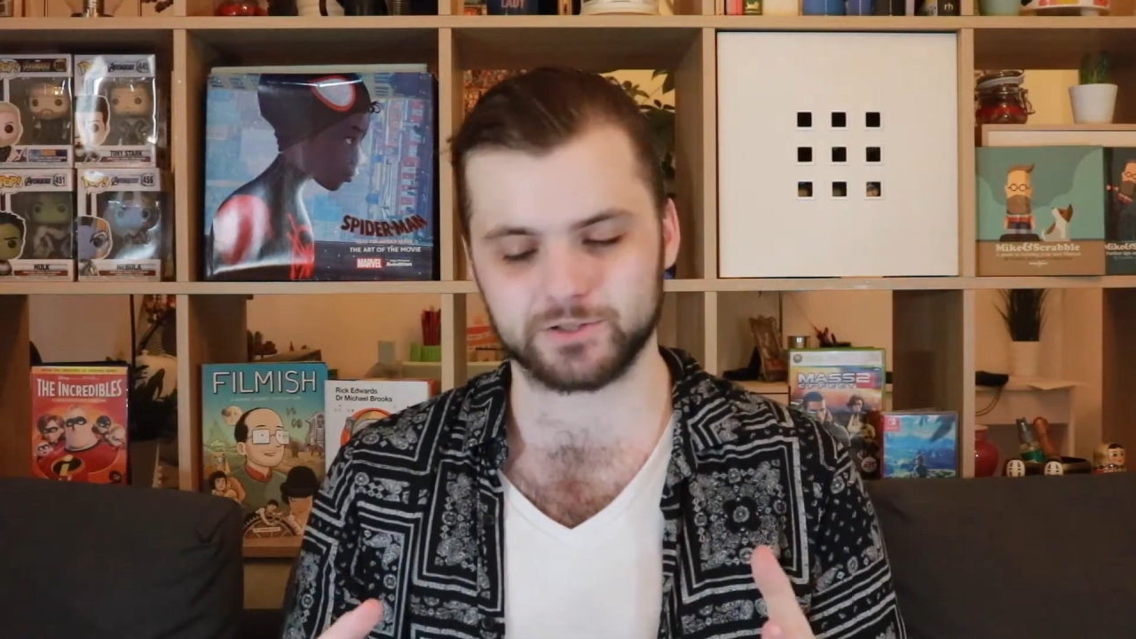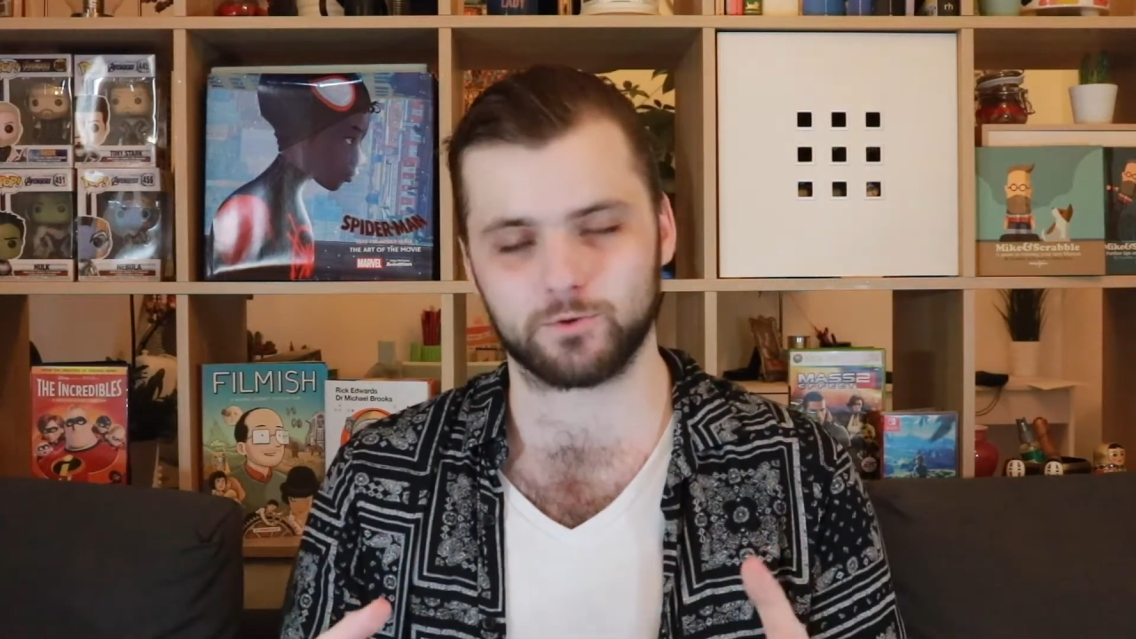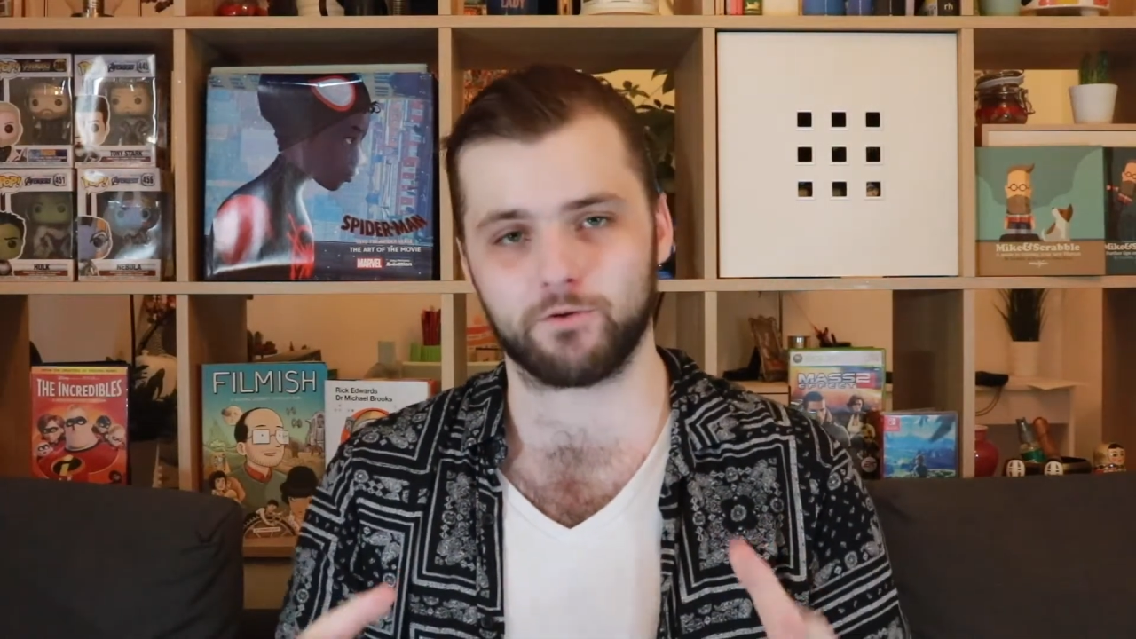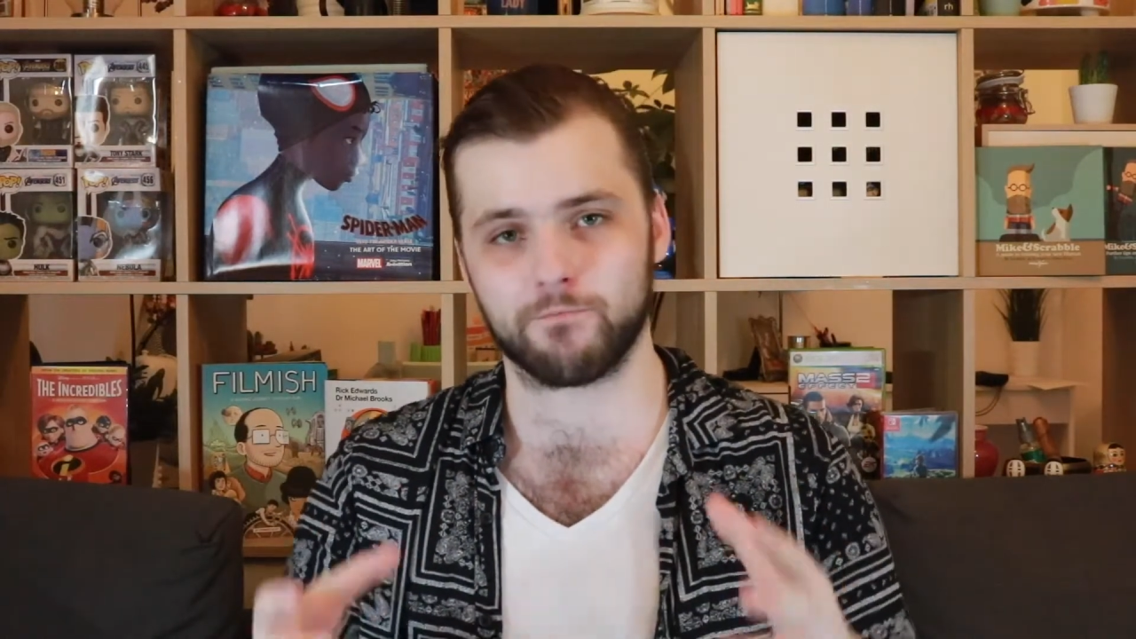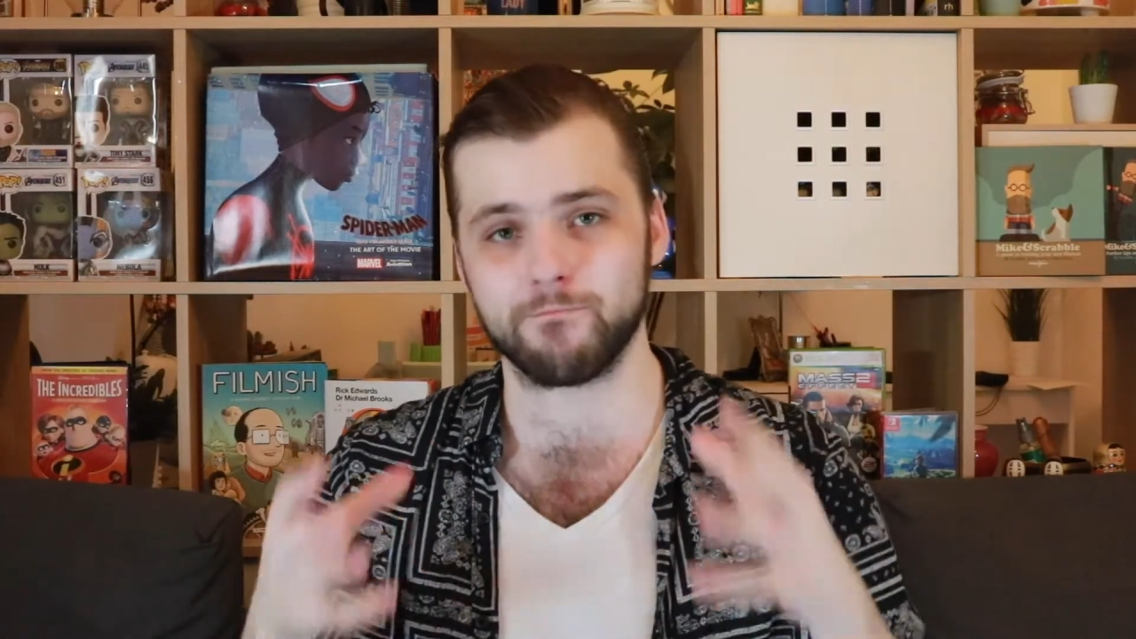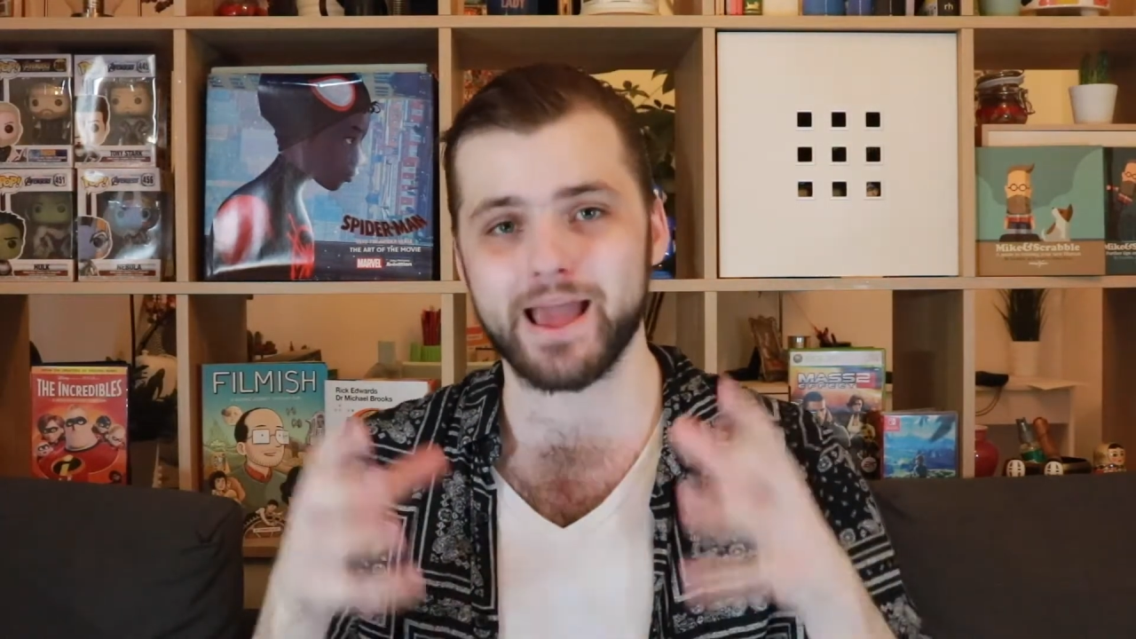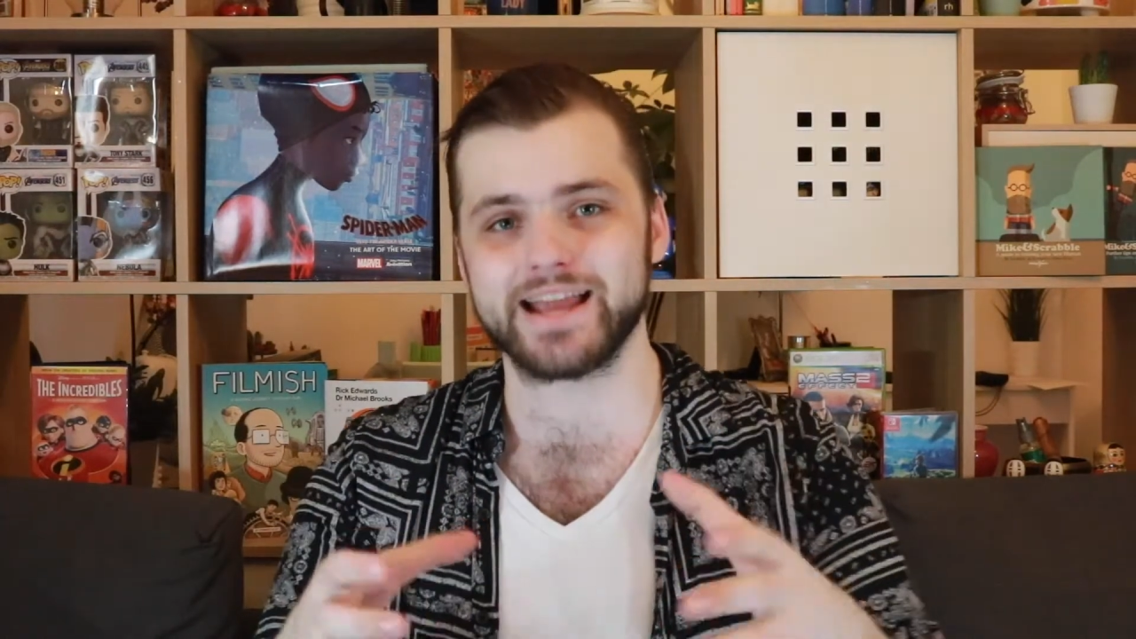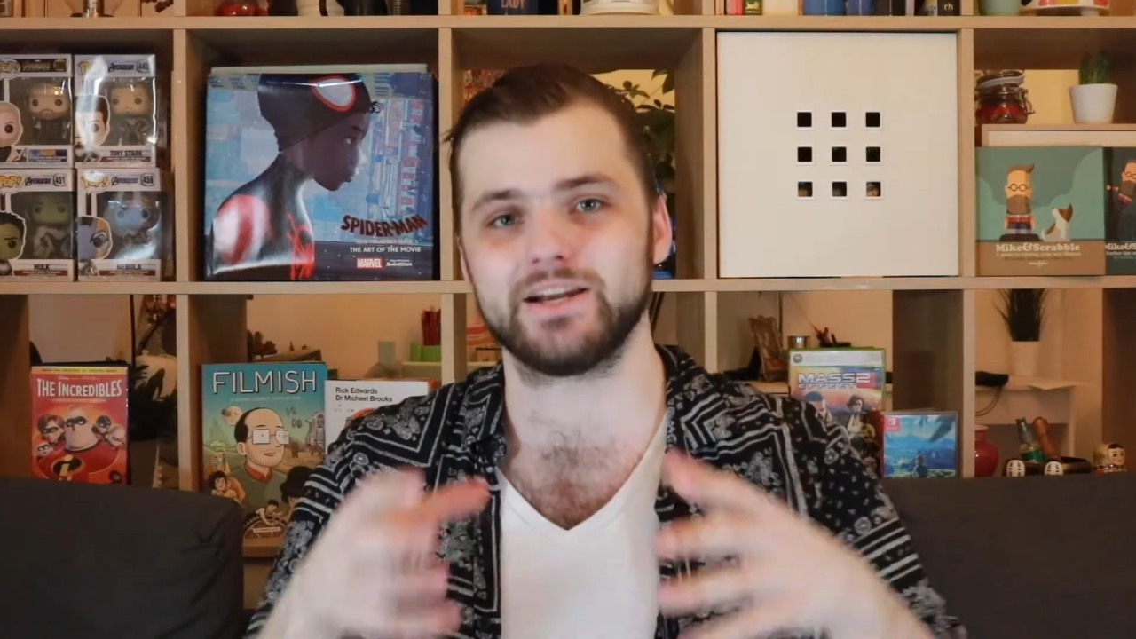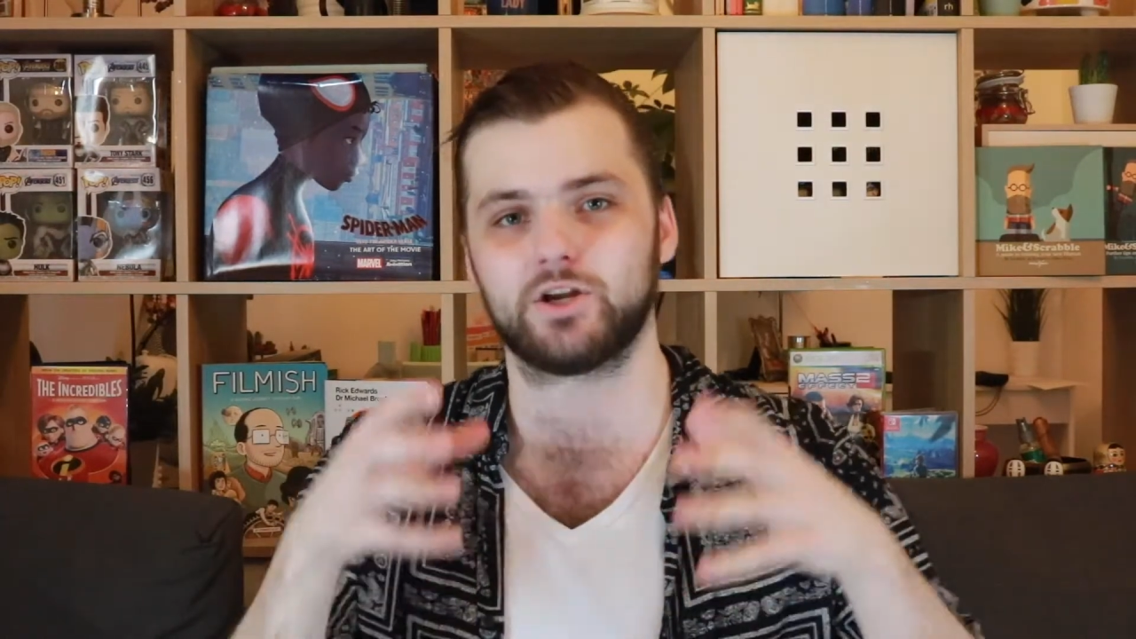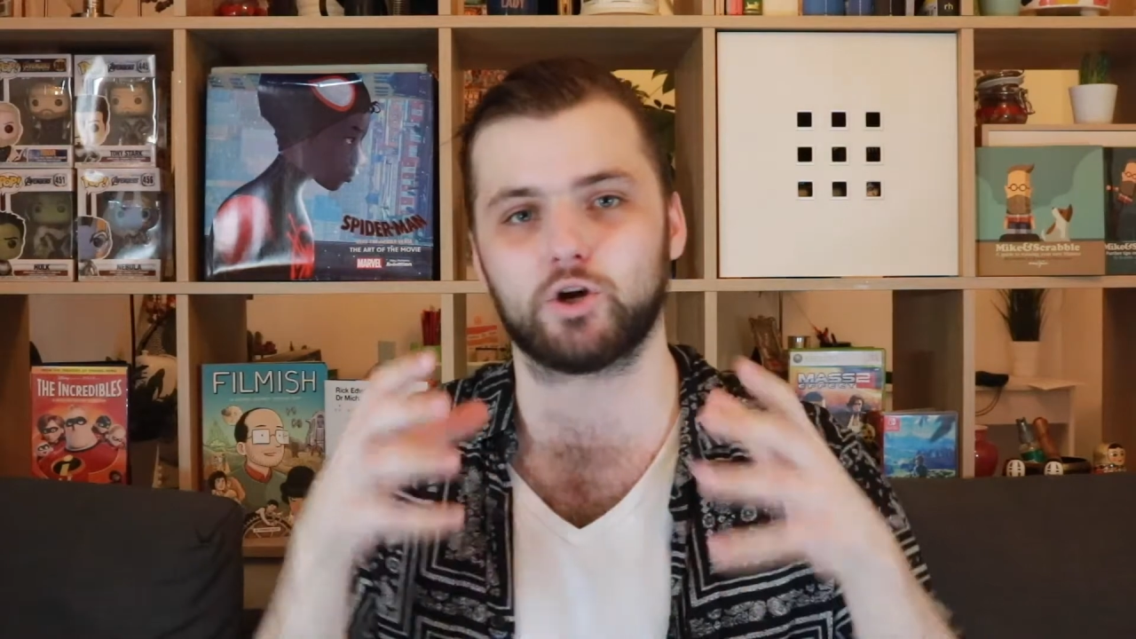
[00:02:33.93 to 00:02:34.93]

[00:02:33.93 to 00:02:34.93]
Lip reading: sort of main